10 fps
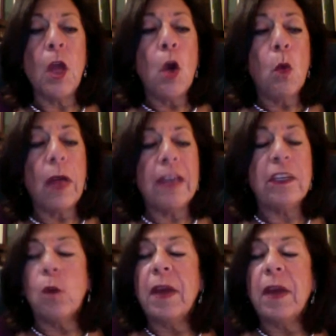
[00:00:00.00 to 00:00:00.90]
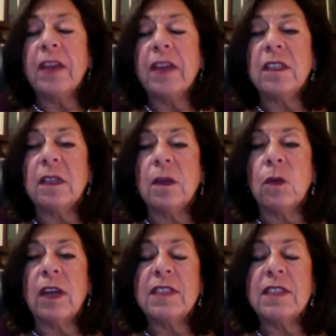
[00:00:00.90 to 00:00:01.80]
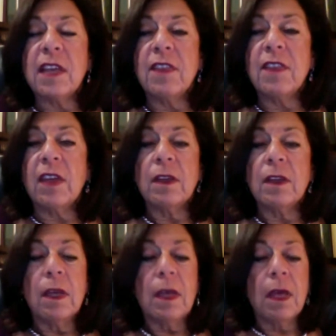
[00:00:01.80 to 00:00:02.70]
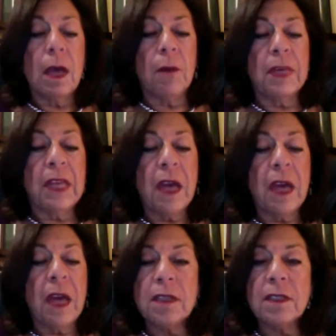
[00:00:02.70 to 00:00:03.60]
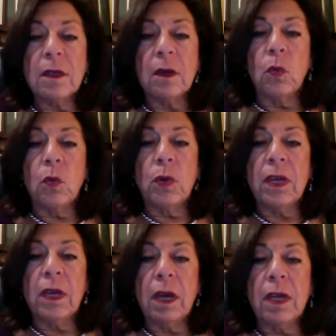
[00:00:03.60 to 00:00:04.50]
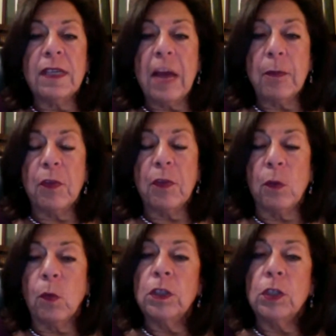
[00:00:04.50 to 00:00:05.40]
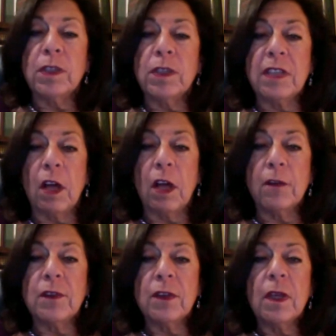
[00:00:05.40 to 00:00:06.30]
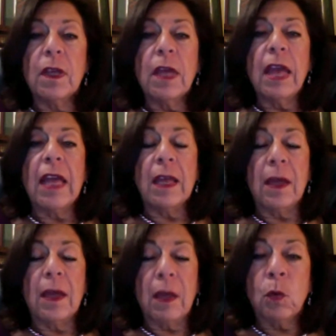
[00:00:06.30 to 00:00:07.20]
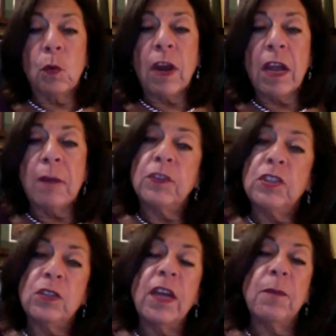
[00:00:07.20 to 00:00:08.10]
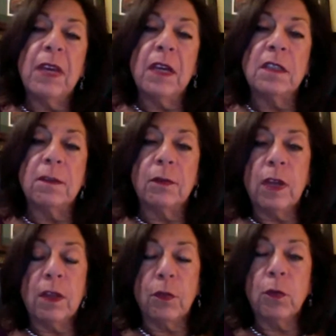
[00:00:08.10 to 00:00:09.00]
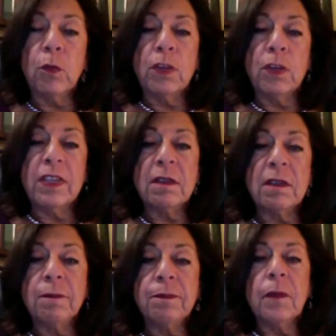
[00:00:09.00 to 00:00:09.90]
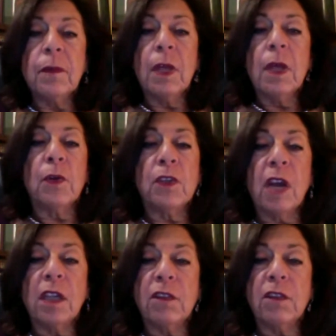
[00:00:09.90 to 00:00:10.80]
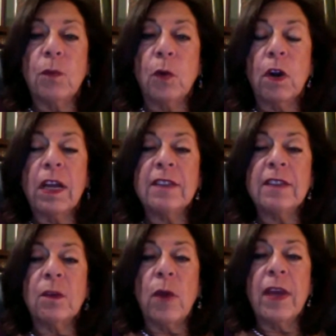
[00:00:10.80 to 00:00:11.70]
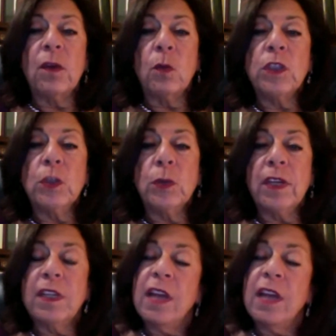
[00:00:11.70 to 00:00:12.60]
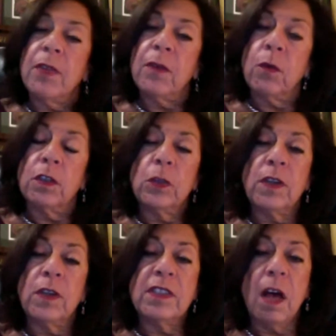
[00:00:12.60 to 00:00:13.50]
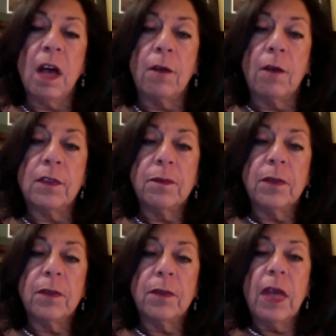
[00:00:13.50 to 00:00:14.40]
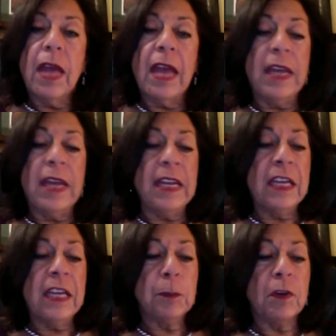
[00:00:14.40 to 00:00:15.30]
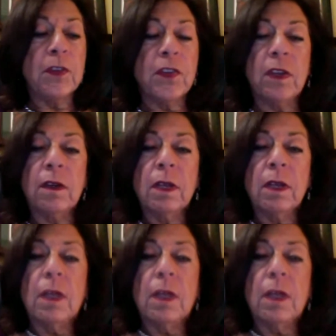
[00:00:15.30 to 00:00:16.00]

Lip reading: Well, I'd go back to what I said, that because we adapt the world to ourselves, and we're able to do that through reason, productive work is the way in which we adapt the world to ourselves. And each person